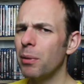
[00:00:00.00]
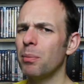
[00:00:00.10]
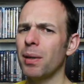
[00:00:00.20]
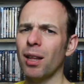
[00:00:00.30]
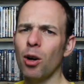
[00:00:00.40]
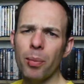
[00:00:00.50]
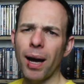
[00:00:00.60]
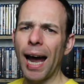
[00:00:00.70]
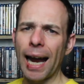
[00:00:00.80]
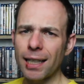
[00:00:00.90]
of made me a little
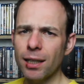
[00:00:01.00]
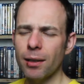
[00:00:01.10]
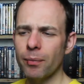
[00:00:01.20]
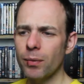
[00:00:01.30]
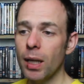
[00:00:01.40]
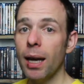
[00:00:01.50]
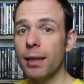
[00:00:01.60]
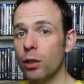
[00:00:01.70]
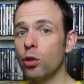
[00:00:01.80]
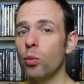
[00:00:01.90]
bit angry.
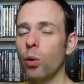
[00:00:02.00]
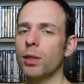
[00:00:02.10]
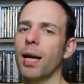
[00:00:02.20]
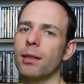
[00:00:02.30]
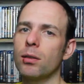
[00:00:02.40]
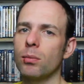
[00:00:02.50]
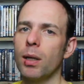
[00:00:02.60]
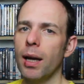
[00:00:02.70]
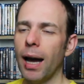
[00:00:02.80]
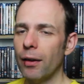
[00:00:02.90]
Did you watch Handsome?
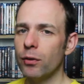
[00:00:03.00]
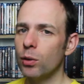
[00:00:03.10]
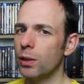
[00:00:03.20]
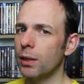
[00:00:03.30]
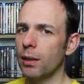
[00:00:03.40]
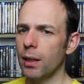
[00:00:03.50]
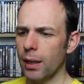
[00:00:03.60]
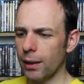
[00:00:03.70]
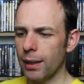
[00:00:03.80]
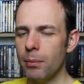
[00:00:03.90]
Have you seen it?
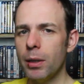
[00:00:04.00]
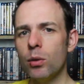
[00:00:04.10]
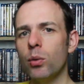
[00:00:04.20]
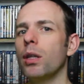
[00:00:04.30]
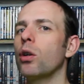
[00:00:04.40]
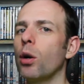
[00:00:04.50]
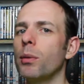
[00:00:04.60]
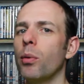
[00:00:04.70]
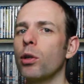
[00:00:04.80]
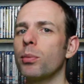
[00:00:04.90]
Let me know in the
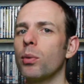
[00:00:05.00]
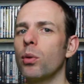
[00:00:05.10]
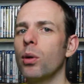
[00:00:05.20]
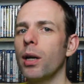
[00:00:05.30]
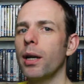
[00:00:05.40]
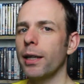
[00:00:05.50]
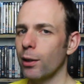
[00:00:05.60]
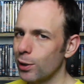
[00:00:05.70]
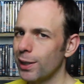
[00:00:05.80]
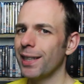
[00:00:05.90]
comment box below, and
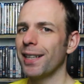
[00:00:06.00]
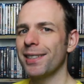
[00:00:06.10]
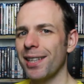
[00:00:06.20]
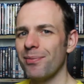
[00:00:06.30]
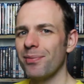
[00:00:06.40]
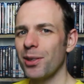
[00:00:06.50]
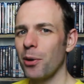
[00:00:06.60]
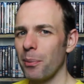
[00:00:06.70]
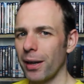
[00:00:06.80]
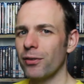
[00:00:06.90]
I'll see you next time
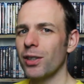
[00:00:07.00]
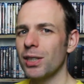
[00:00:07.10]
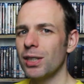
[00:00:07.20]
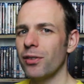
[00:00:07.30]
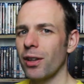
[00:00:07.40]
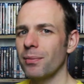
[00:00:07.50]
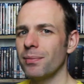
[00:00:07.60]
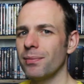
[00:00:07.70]
on Man vs. Film.